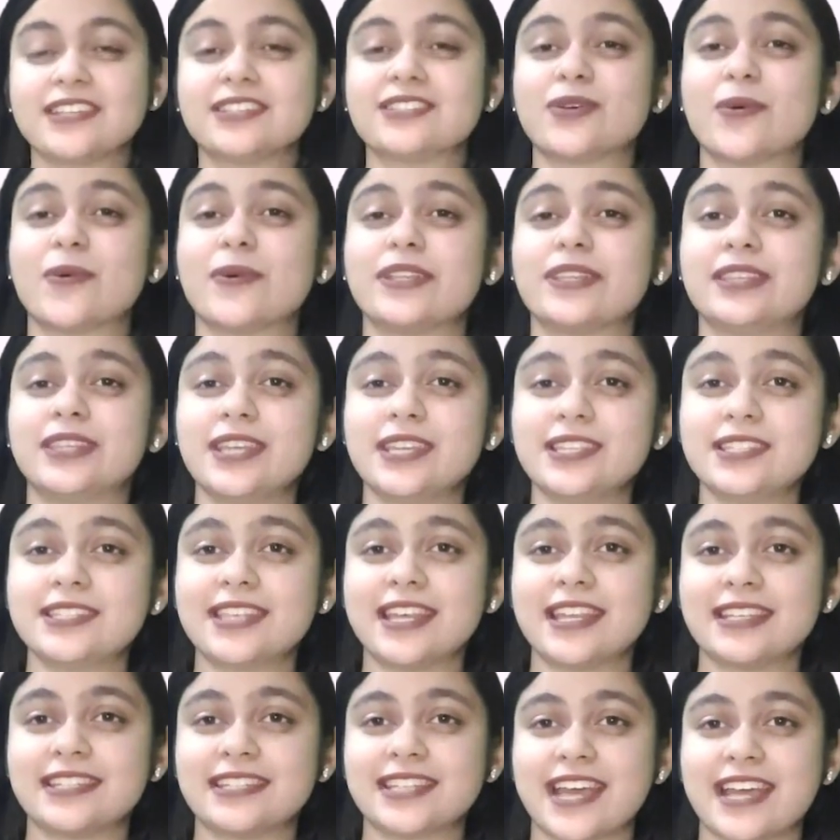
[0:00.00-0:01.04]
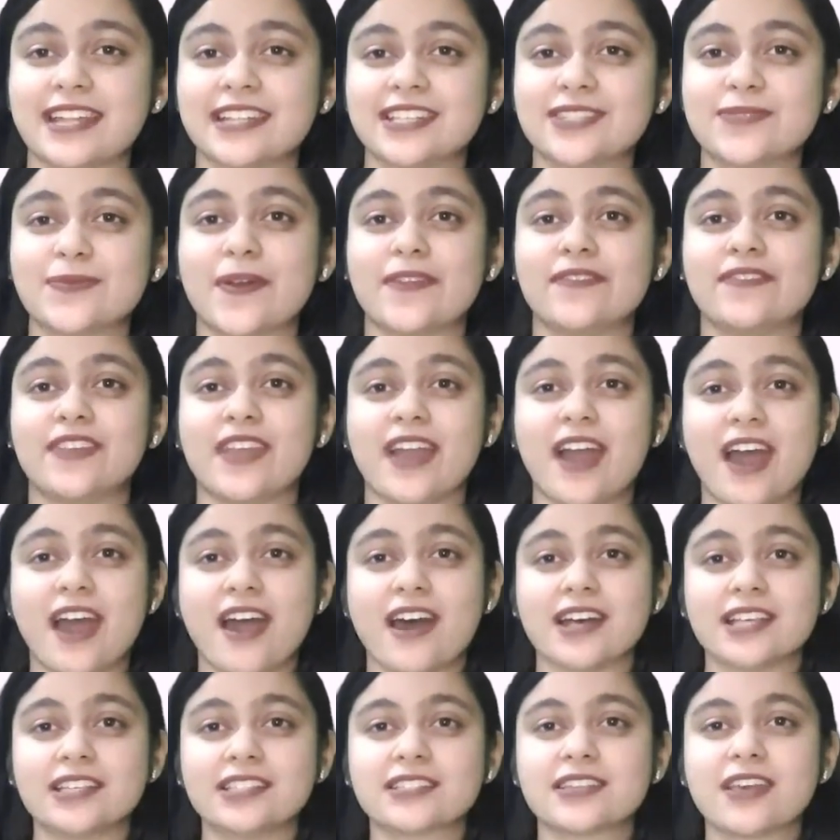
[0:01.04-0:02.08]
So in this sentence, when we
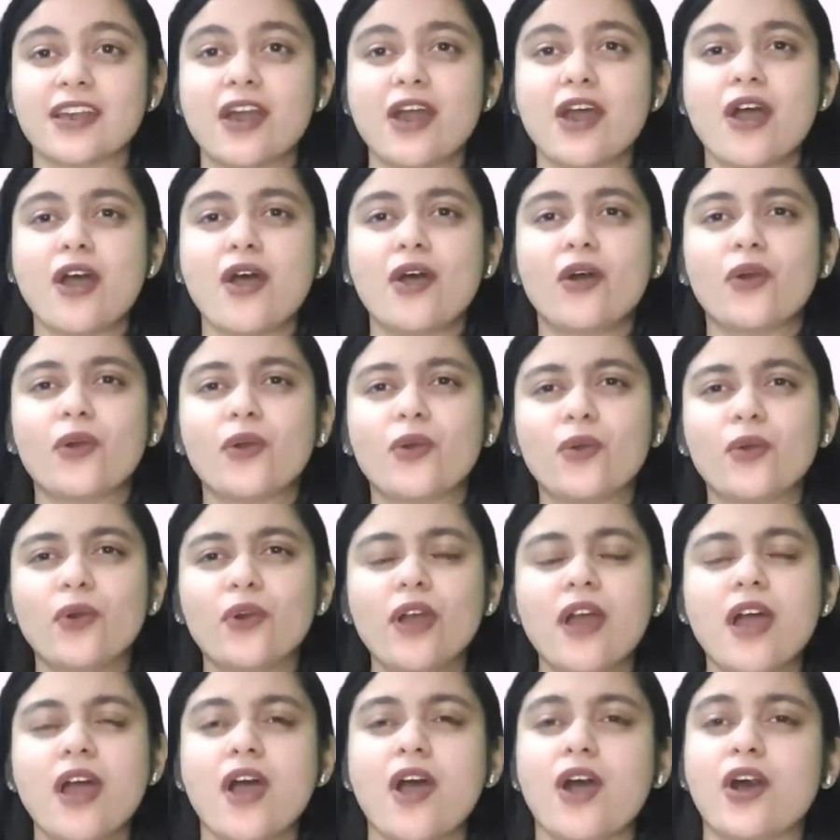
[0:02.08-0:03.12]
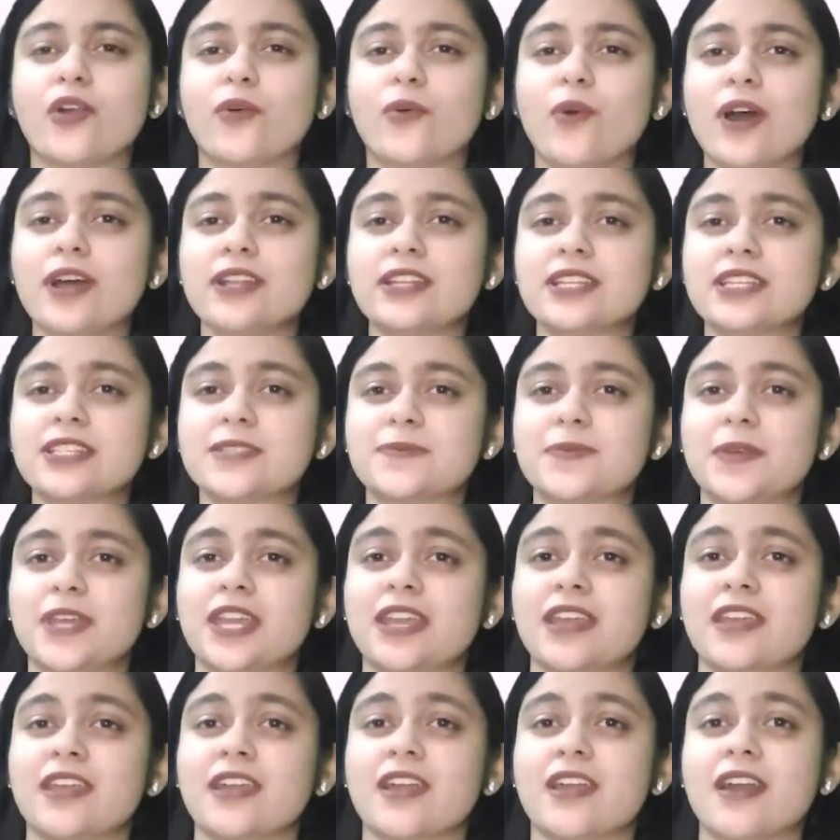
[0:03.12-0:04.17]
ask who or what is
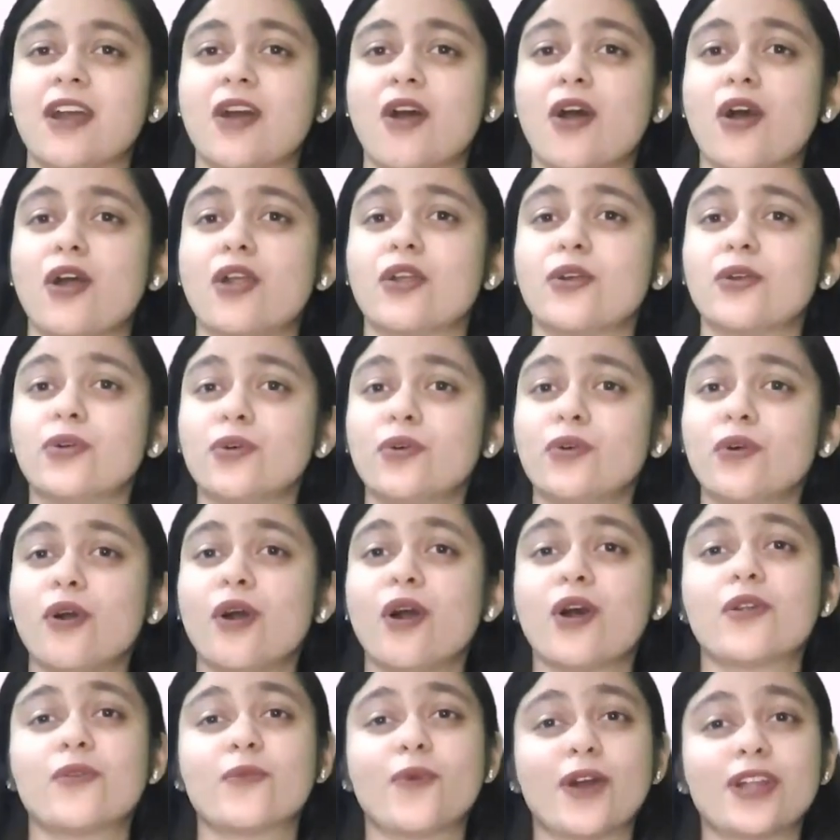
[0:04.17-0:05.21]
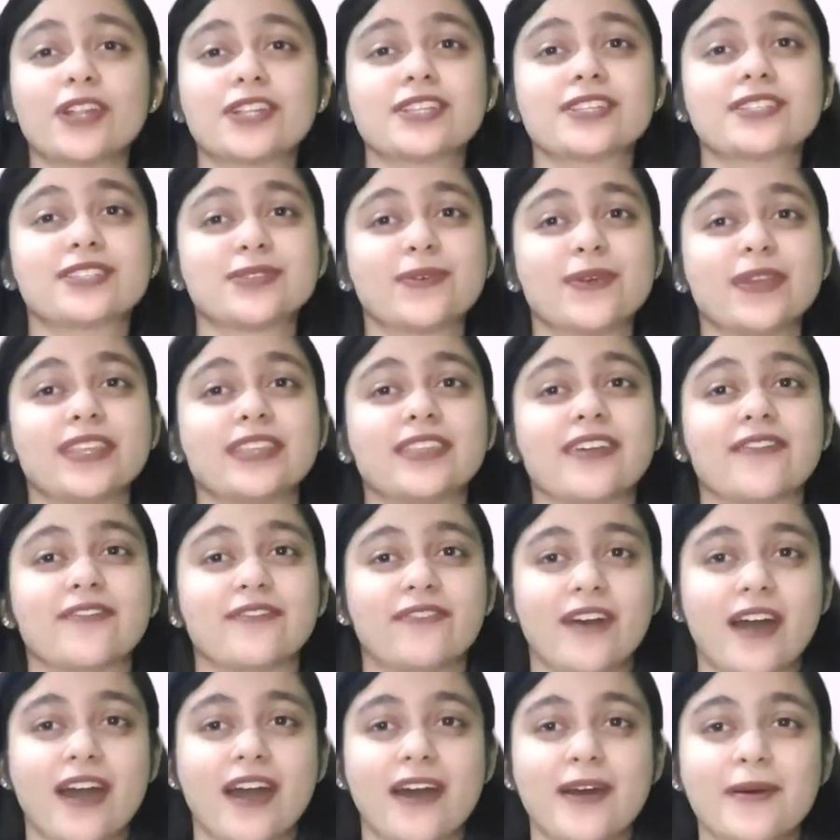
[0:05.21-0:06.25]
being or who or what is doing the
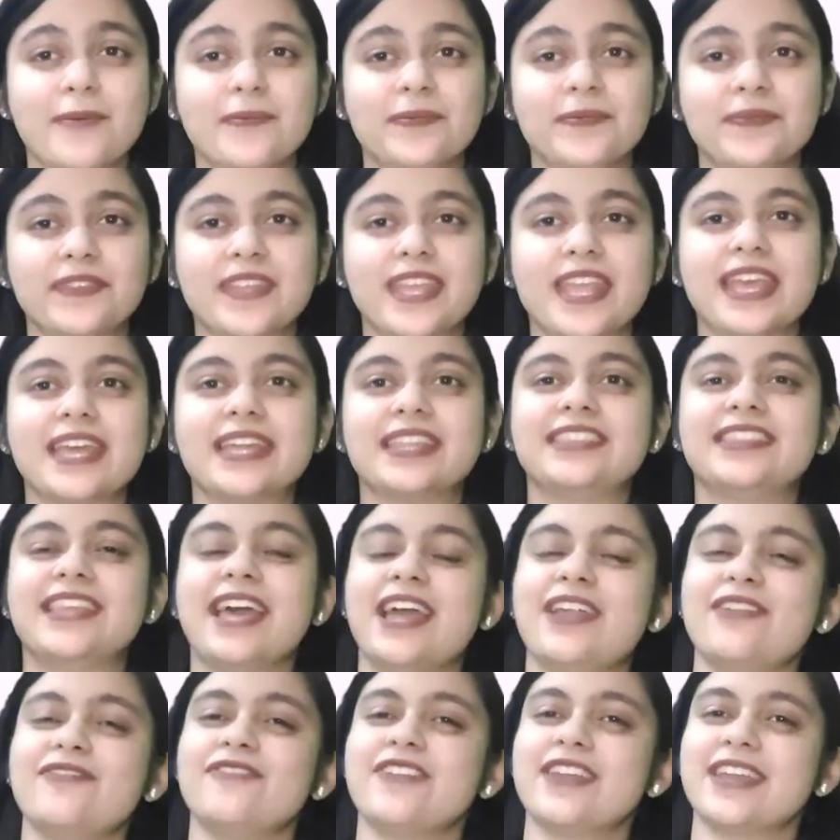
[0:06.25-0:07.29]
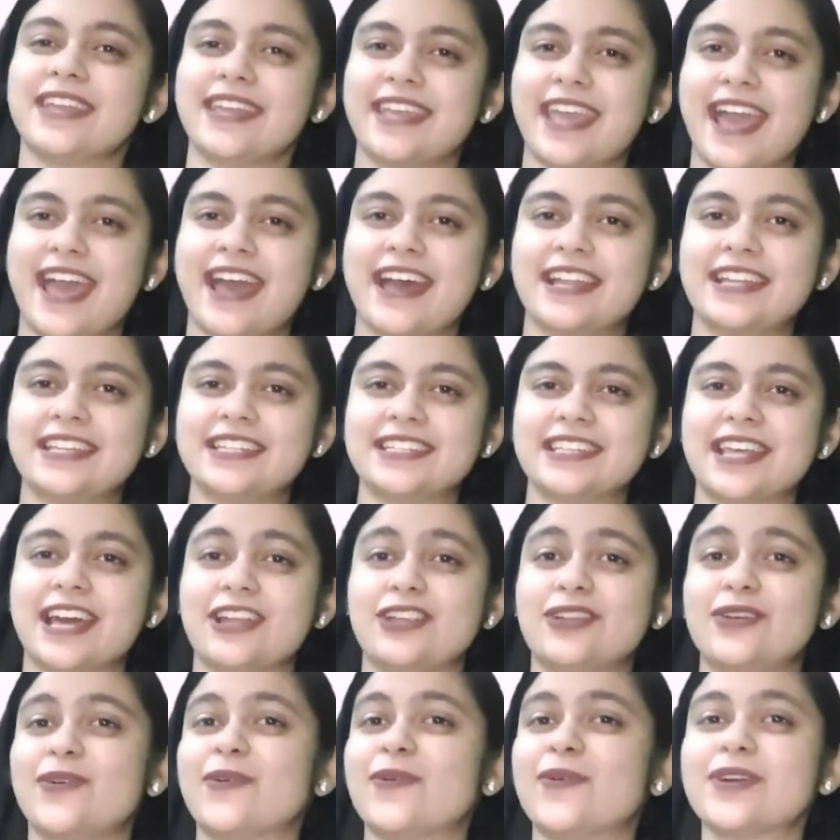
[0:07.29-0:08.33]
verb, then we get
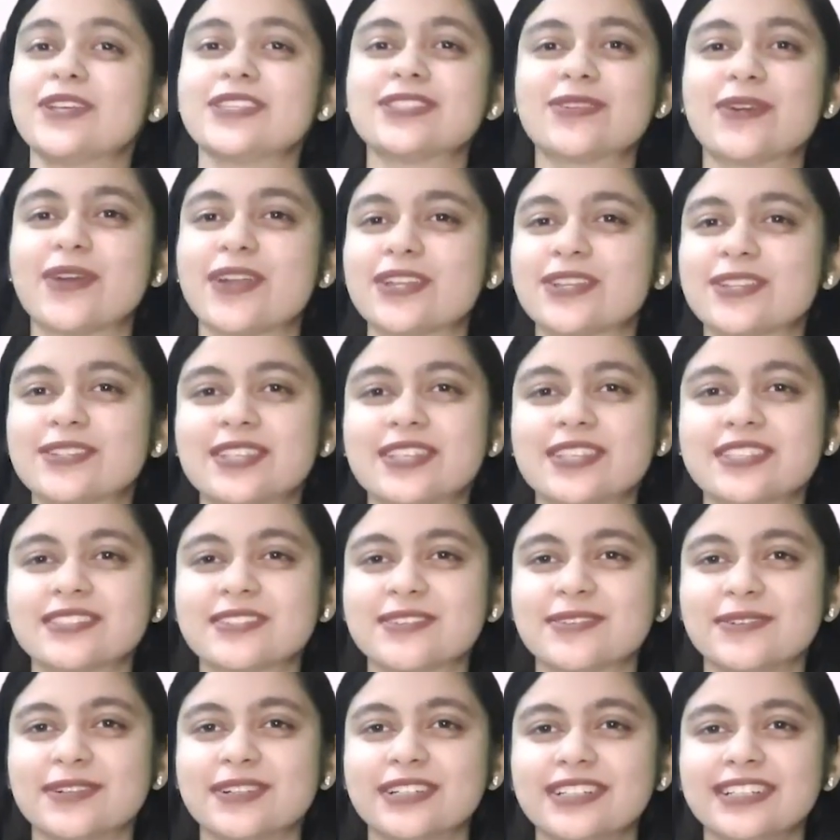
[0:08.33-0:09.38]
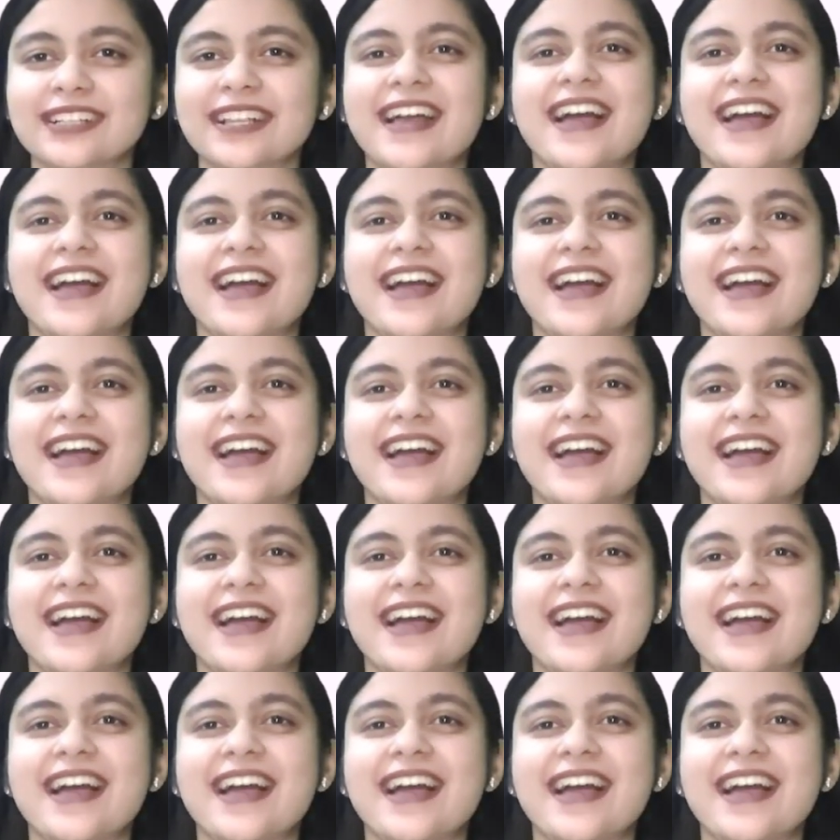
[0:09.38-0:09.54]
that who is going to the school?